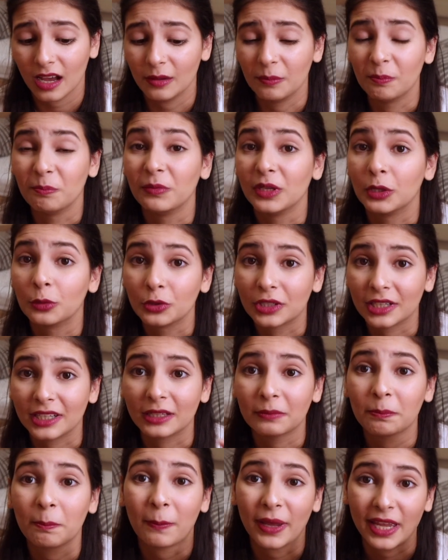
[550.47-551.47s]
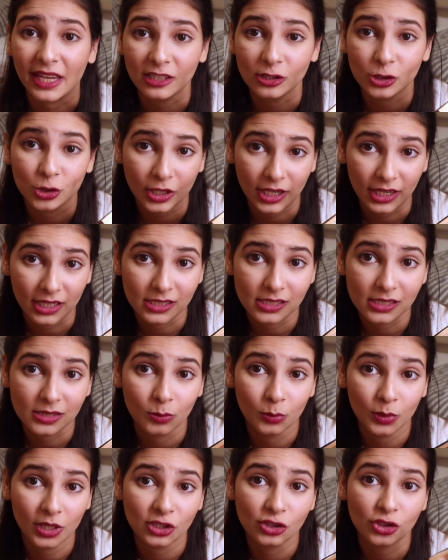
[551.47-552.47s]
muted pink
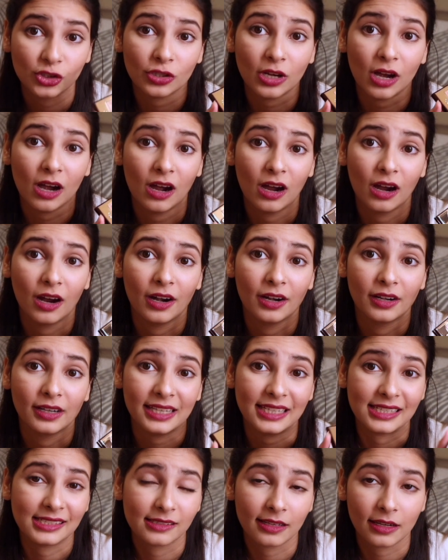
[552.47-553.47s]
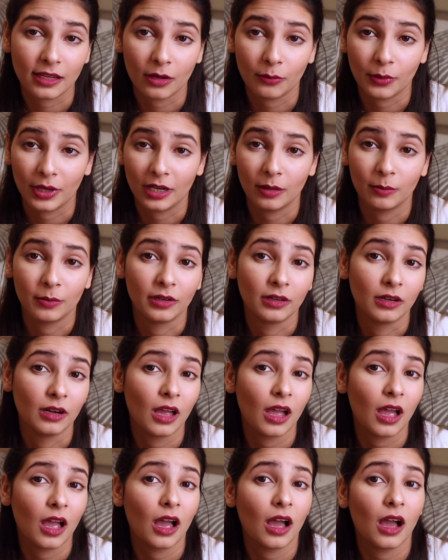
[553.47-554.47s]
shades which are easily available